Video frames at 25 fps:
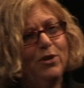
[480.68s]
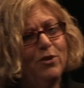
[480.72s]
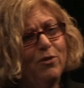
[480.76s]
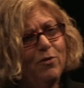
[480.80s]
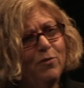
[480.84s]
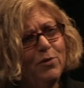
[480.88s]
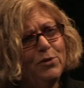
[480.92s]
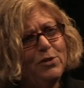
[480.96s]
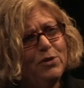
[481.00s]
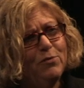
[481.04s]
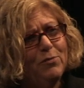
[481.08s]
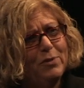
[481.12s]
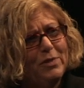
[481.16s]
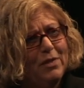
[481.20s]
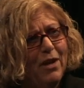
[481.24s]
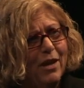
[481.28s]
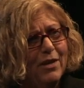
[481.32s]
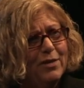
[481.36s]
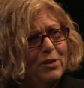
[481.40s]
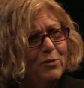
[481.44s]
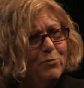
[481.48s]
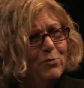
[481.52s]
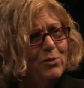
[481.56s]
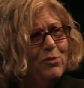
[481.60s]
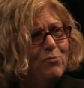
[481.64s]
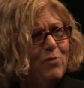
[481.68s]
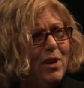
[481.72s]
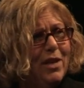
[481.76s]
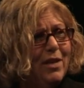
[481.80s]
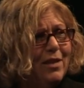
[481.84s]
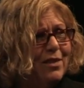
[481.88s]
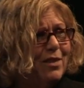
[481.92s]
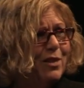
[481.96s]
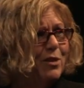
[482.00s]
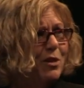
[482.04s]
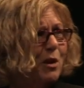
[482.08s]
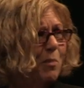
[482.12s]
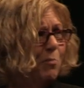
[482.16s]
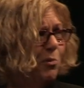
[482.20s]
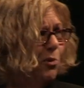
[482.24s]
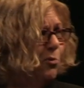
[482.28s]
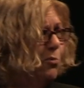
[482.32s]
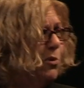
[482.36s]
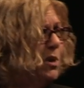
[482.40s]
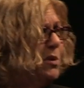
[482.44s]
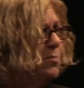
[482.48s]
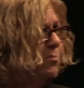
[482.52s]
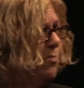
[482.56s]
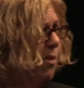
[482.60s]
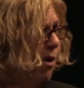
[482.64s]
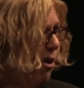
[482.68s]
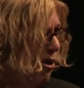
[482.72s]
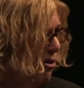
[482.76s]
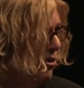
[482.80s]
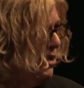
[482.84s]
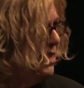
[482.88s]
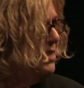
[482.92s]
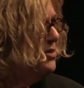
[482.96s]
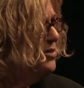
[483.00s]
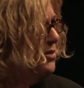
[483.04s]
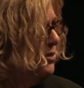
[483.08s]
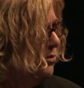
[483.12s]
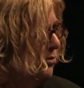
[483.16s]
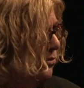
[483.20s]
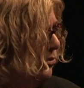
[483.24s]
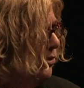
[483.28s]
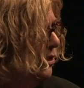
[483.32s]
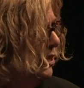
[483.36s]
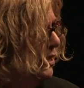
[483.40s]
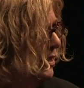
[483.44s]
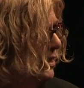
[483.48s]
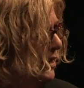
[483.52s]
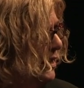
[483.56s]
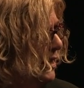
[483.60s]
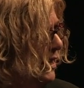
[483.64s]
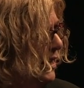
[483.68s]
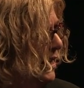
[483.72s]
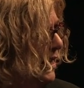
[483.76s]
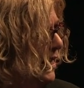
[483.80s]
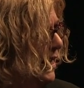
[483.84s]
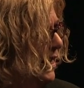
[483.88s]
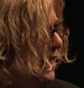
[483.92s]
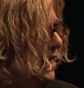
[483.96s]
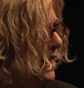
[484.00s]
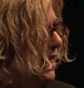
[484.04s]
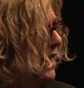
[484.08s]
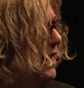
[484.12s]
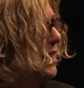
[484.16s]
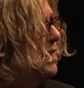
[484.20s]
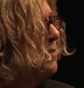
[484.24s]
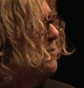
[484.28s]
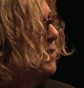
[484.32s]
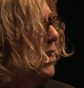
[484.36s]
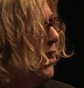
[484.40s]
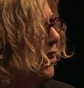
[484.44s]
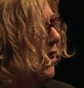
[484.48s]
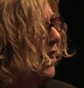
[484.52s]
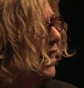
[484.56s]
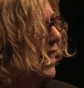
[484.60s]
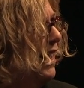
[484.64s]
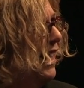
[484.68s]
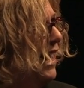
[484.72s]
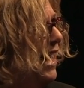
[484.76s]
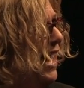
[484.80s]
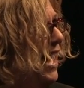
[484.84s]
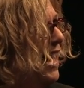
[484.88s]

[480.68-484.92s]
University of Wisconsin was rated the number one party school in America.